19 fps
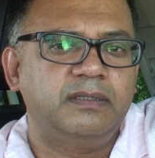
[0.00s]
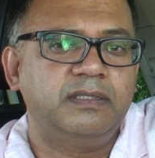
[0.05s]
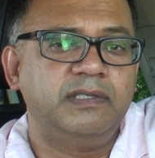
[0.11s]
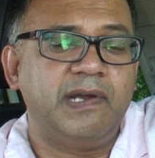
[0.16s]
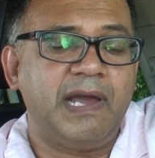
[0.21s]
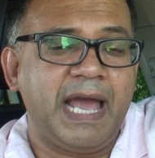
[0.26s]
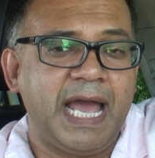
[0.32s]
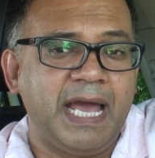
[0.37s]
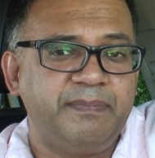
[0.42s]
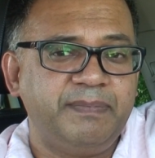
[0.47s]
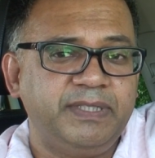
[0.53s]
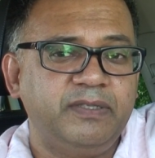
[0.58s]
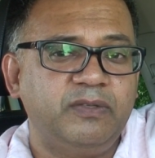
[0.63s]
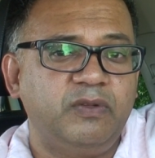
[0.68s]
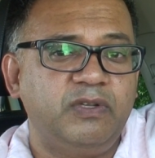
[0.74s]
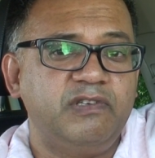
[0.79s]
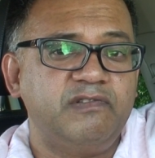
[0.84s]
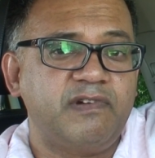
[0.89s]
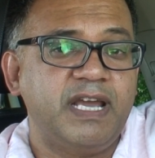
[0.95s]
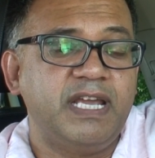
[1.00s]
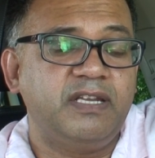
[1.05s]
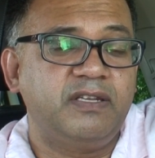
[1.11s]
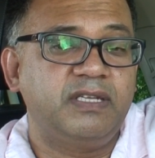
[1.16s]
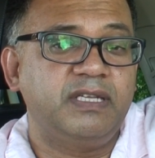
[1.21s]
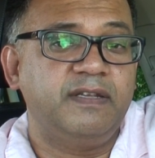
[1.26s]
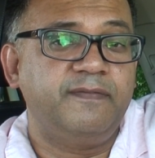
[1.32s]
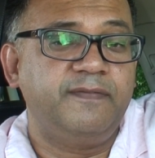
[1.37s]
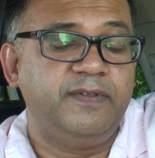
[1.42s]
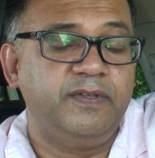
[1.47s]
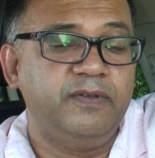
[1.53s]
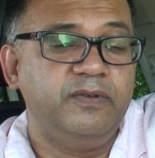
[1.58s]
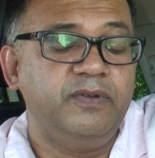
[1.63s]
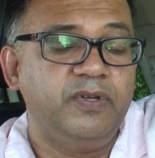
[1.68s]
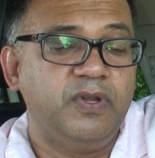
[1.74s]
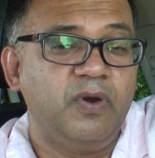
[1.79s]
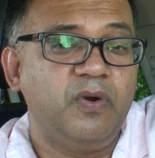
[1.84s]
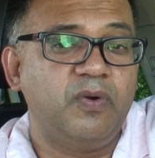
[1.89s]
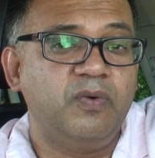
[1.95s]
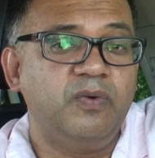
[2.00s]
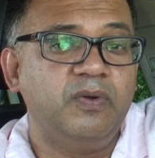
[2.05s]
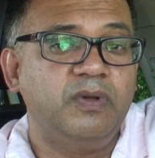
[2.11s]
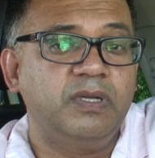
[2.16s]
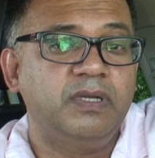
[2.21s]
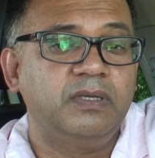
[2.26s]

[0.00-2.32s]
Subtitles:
you're absolutely right if you now